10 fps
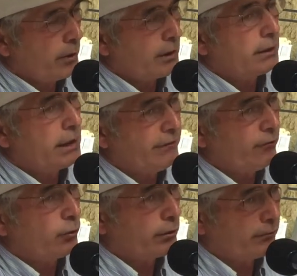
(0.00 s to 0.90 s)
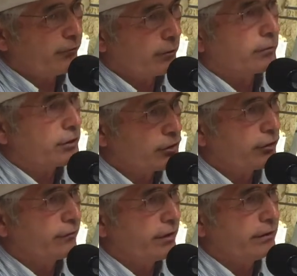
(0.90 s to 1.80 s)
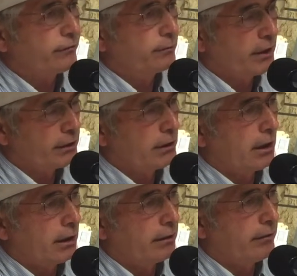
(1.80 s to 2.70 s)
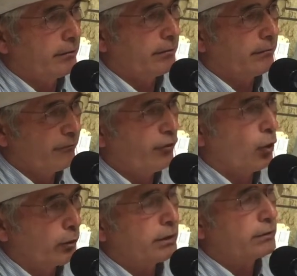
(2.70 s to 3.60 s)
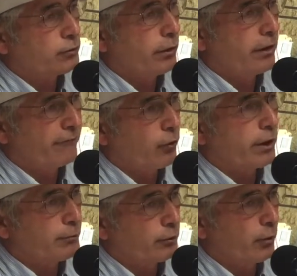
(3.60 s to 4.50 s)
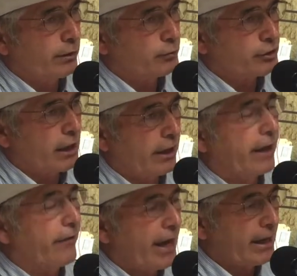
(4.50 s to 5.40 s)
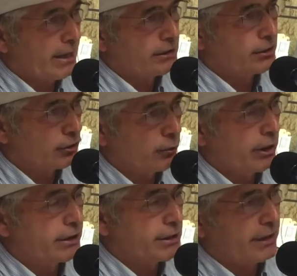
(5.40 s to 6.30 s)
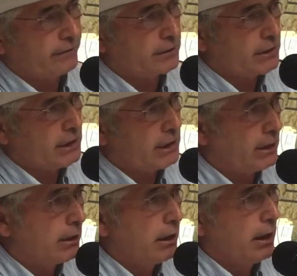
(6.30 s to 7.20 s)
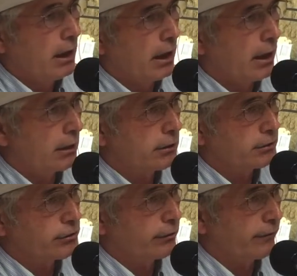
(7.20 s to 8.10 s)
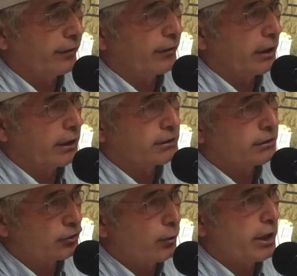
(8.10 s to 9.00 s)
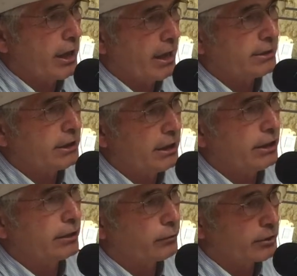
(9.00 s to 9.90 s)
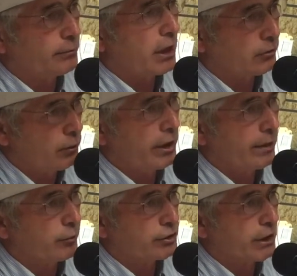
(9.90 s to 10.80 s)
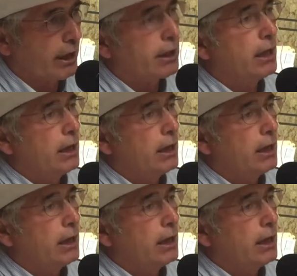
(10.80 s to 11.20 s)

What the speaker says: Well, he voted for conservative vote 41%, and that is the 2017 conservative list. The 2018, it was about 20%.